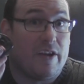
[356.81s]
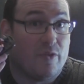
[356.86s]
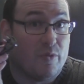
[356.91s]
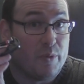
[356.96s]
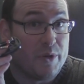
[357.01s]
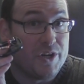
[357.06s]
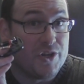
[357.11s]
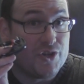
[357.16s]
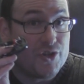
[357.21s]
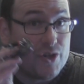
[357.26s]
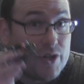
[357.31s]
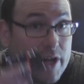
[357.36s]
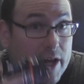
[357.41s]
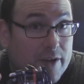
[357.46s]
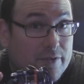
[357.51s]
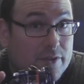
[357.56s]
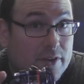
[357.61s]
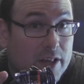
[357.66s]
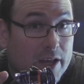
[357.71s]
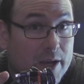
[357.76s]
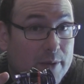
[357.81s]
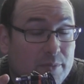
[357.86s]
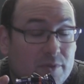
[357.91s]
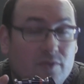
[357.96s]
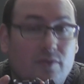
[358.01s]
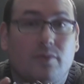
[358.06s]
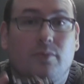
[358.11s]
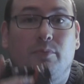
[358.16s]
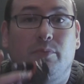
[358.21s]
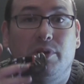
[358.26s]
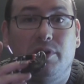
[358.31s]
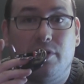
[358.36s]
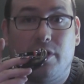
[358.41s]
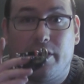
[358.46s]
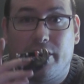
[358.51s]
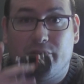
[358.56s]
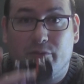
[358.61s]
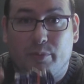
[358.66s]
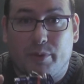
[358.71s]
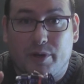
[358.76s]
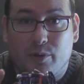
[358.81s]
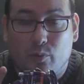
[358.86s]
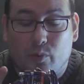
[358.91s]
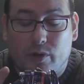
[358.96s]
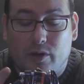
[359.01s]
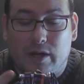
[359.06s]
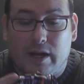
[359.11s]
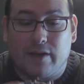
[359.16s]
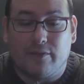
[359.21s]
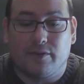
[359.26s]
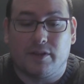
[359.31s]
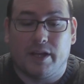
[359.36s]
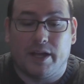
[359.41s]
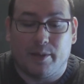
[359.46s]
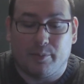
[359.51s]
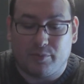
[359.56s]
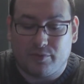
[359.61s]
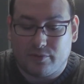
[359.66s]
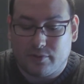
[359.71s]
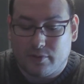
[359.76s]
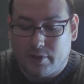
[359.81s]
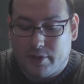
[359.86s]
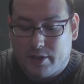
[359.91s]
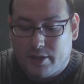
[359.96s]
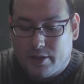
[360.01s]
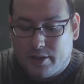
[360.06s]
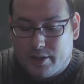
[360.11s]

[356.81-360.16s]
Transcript: Everybody should have clamps, but not everybody will have clamps.